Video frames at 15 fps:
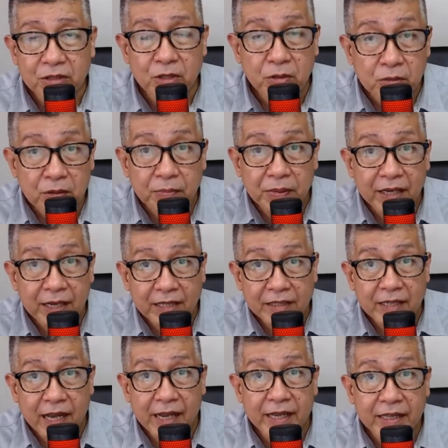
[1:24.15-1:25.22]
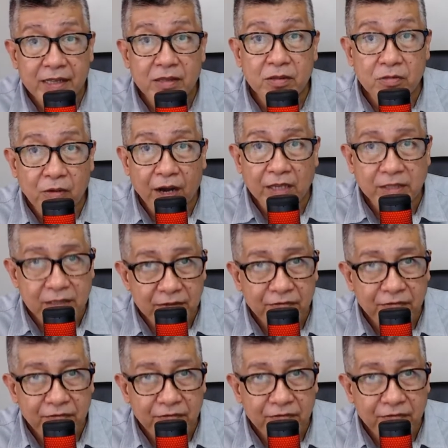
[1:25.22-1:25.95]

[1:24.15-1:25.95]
you will be assigned to wash the